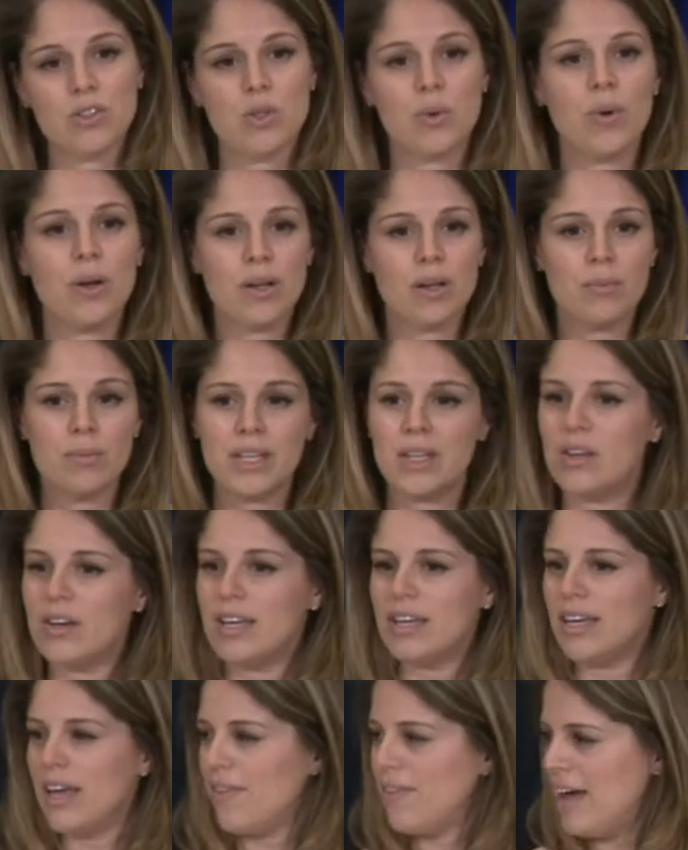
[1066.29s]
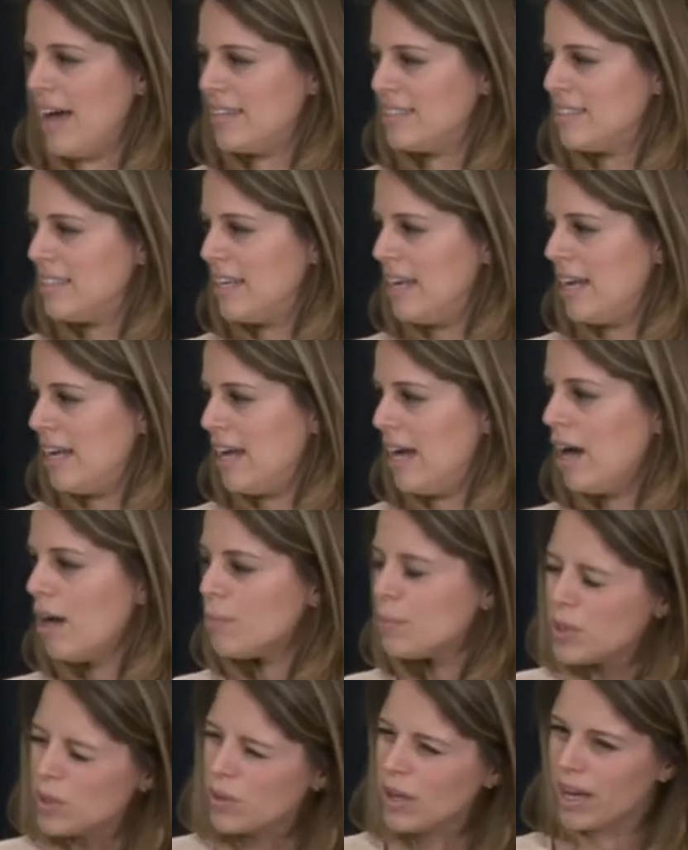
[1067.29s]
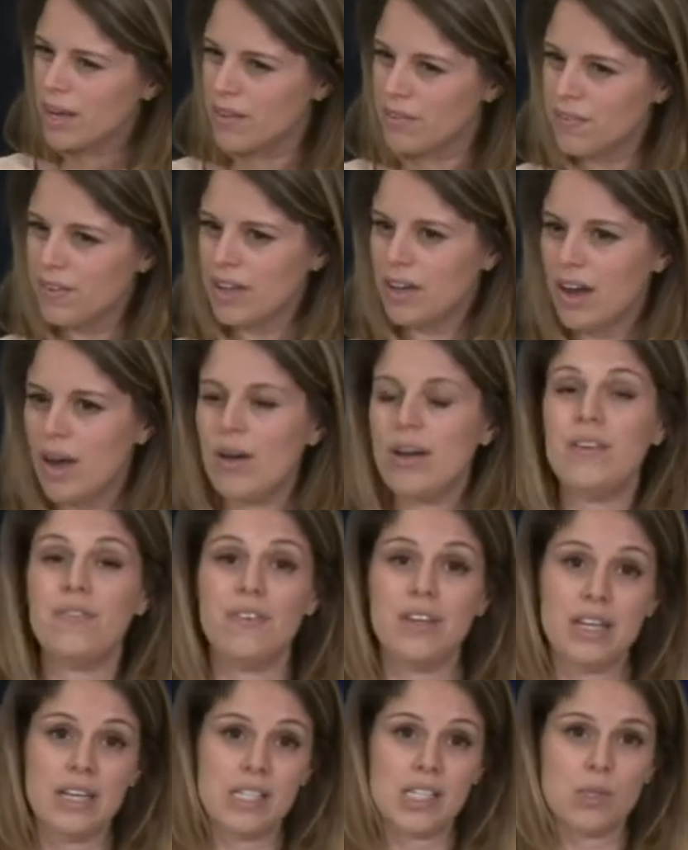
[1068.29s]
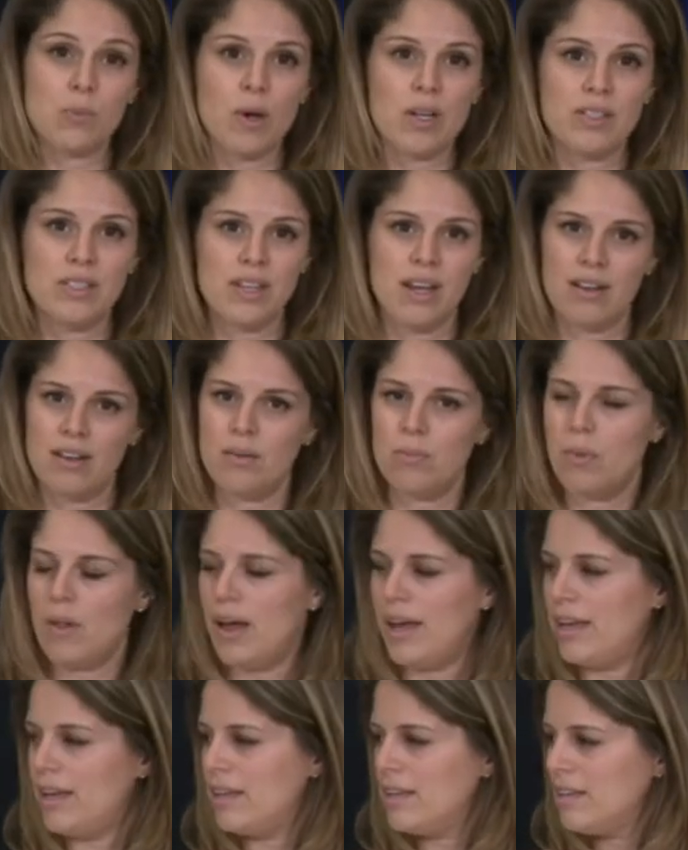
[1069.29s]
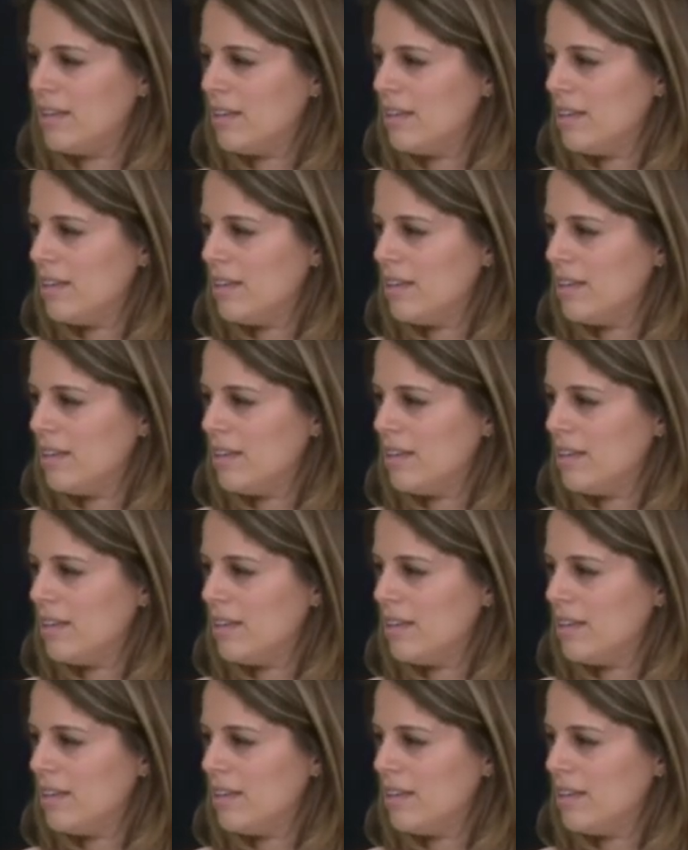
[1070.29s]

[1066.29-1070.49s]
So we're going to be looking at that today to help you kind of figure out if it is smart snack compliant.